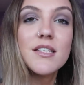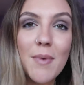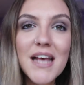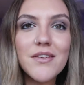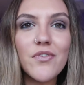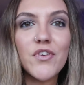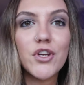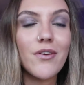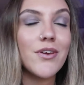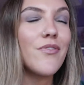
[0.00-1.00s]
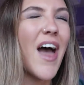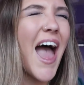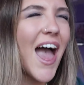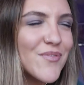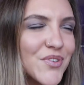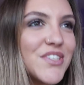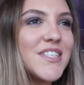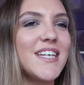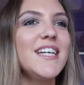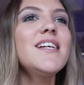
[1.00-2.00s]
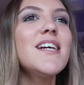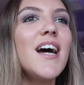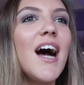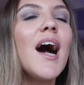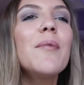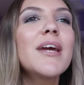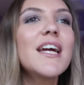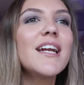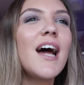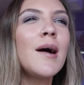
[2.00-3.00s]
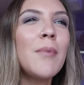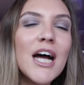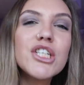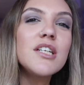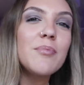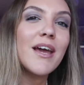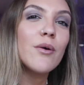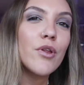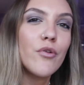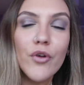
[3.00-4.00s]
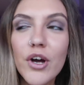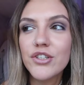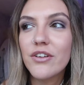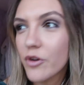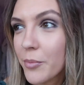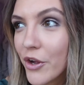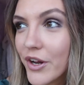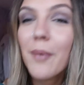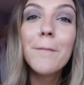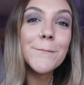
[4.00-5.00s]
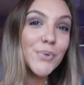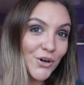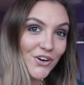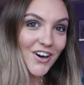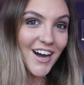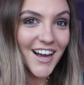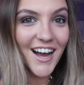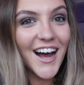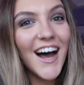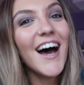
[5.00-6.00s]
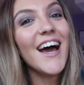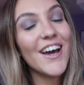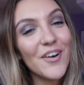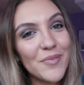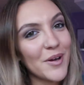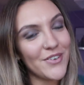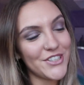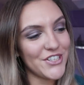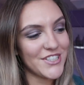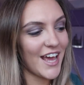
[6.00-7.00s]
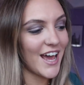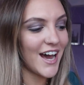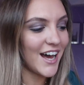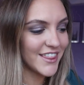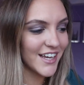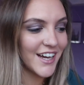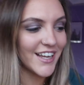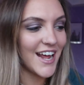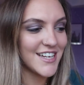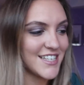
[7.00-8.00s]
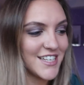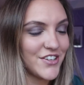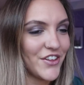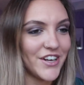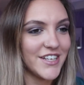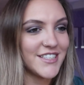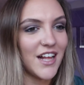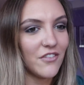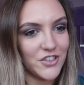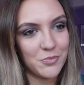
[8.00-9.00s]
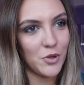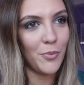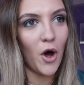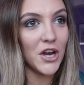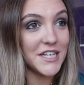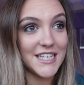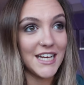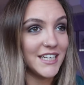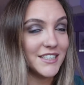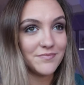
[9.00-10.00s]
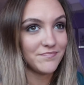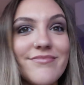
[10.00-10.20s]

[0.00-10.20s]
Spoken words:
mess of a video you've ever seen, I mean, I'm actually debating whether or should even upload it, but it'll be up on Tuesday. I think I can edit it so that it's salvageable, but honestly,